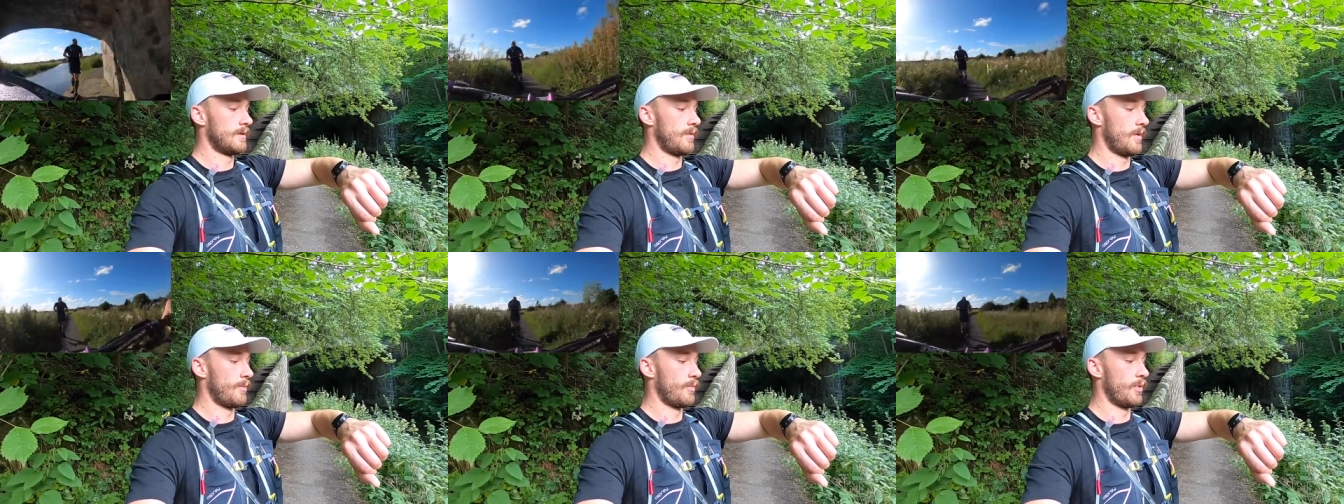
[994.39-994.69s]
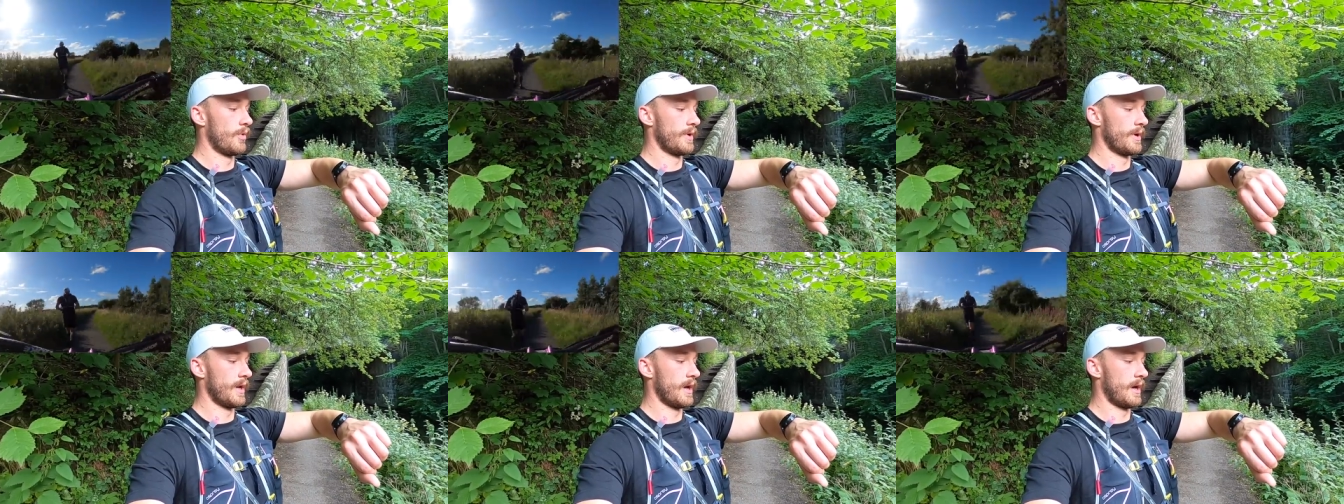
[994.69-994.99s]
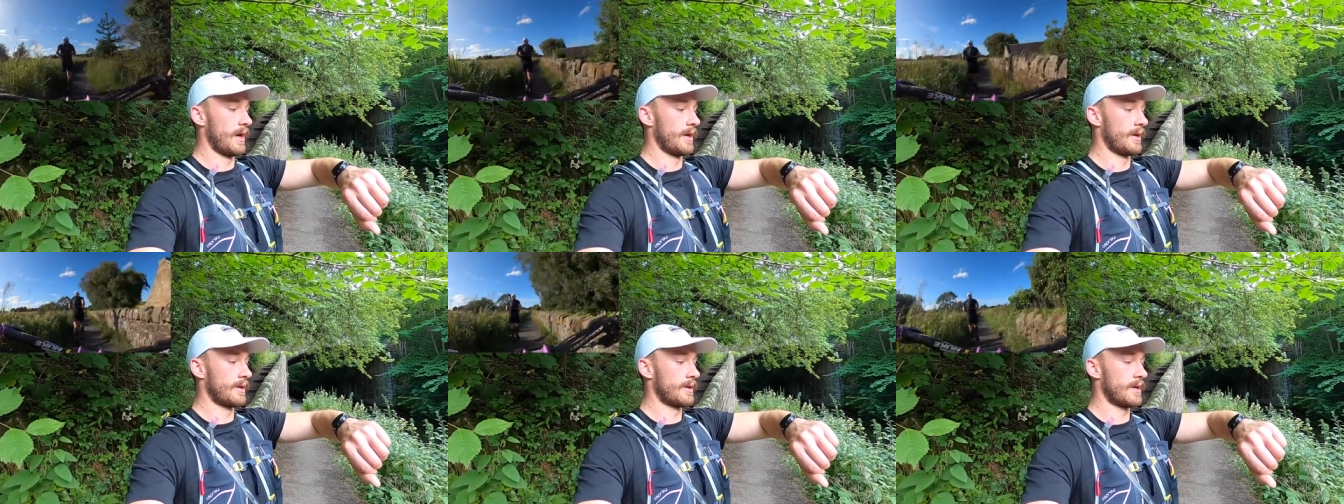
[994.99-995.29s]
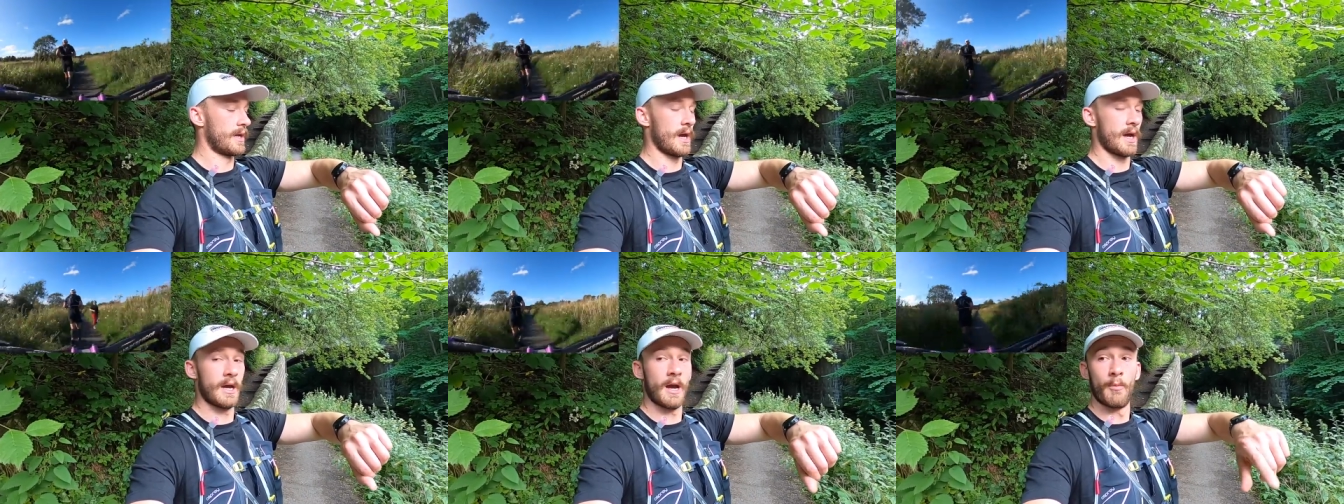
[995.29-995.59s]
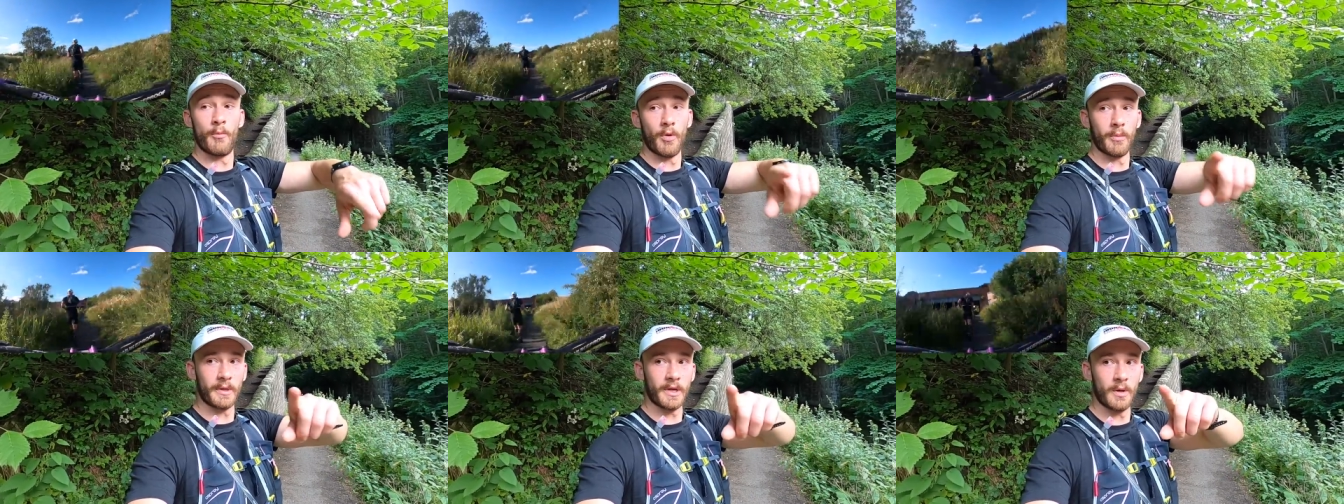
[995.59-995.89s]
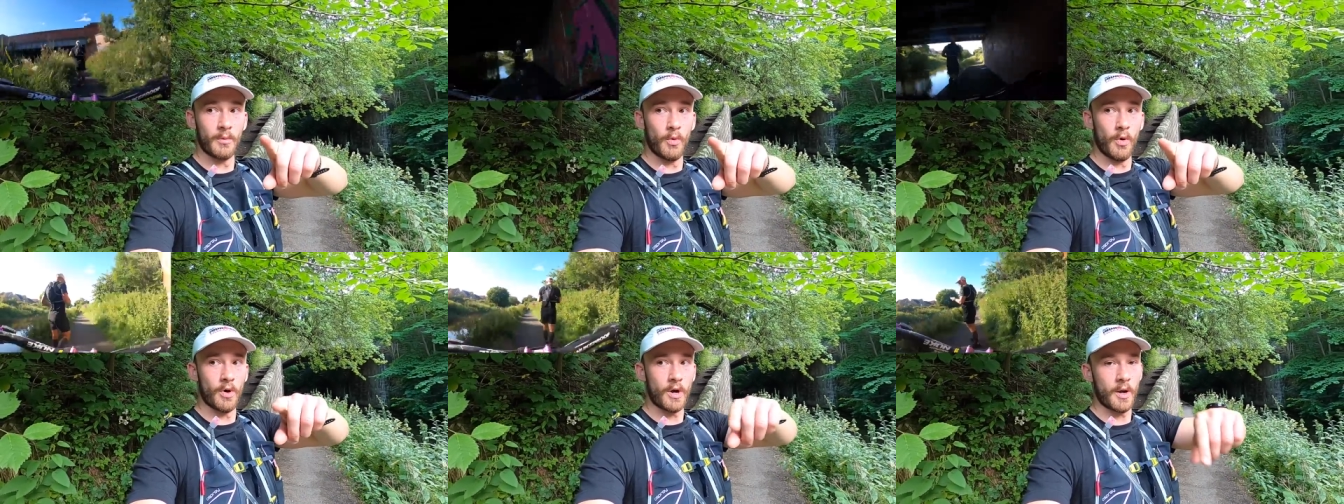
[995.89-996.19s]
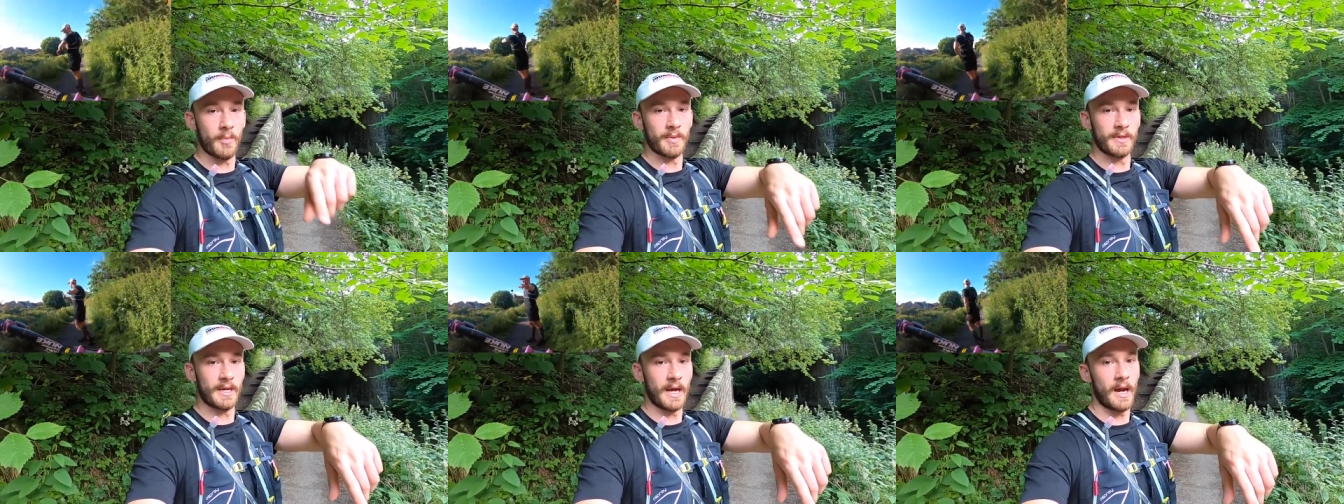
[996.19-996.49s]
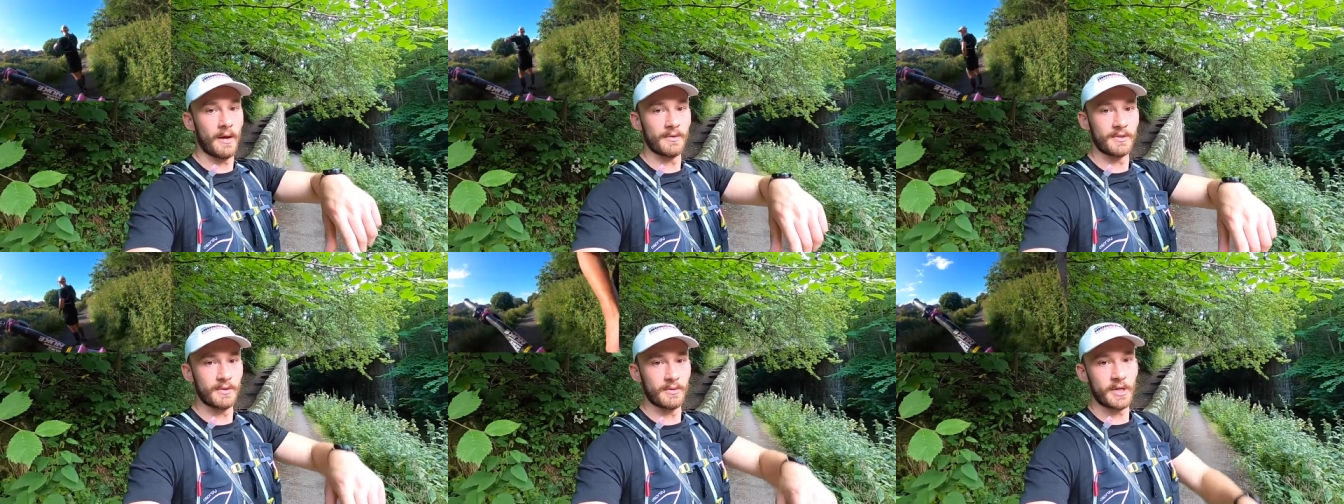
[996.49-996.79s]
1.9k. I'm probably going to walk up and down